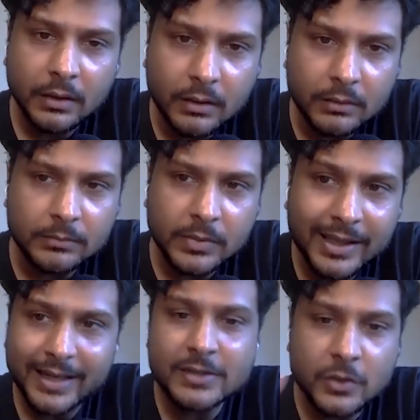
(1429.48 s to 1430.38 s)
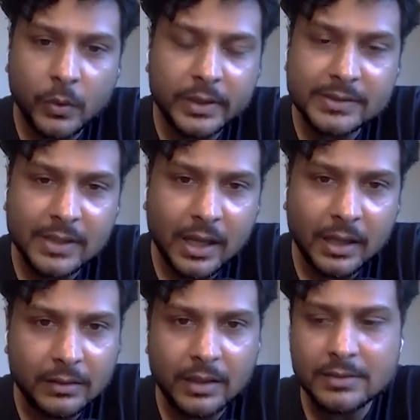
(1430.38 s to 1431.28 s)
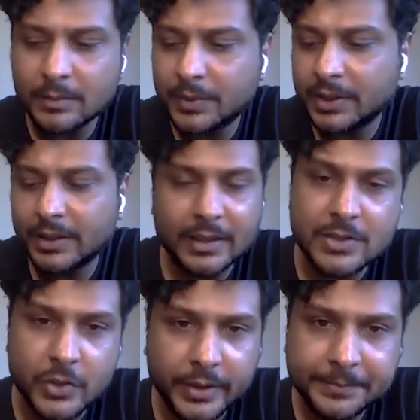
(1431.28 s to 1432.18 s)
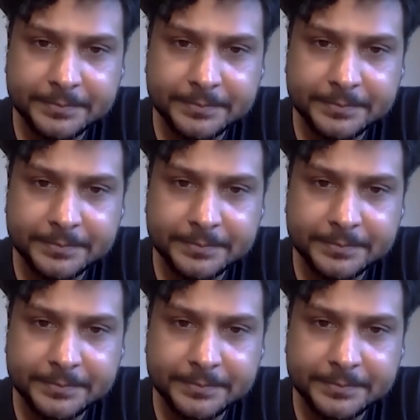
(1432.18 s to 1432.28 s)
Uh, great stories are are something that I enjoy.